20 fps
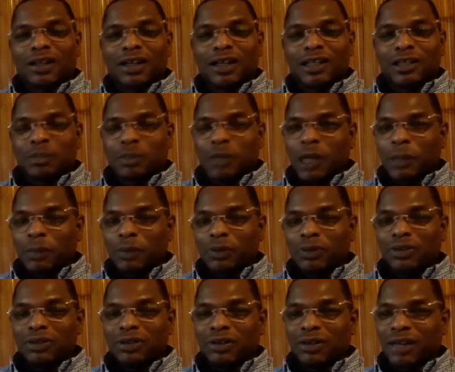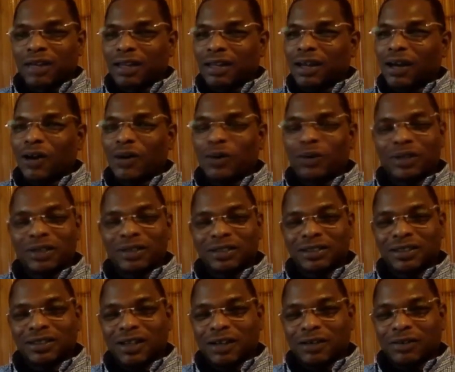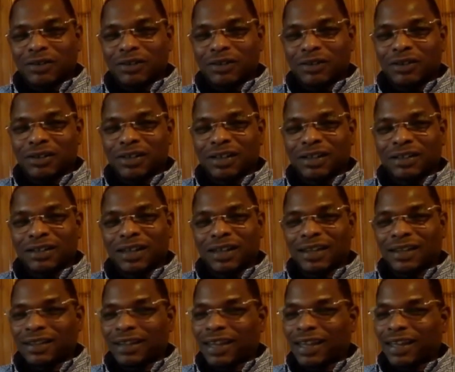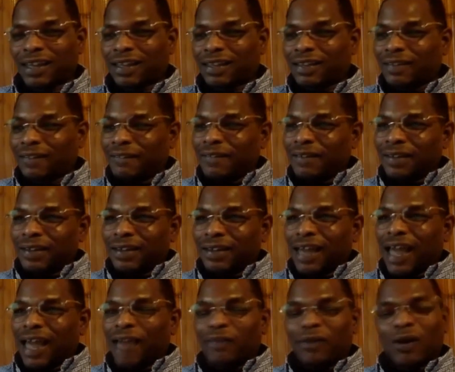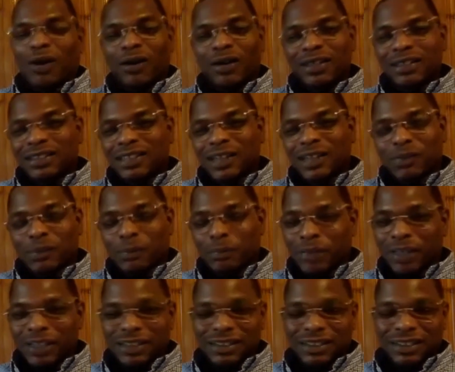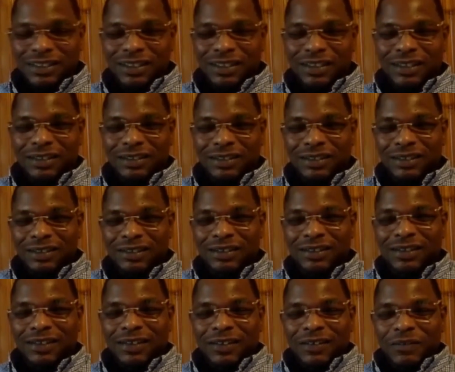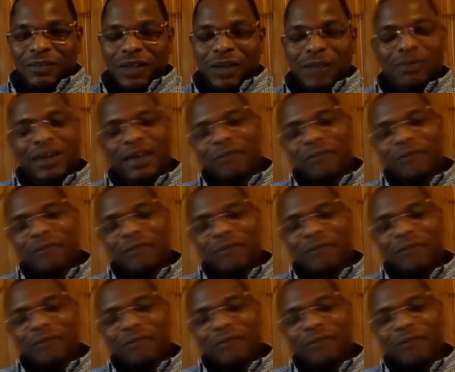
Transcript: these people, you know, they owning stuff, you know, they have all these different businesses, and I'm like,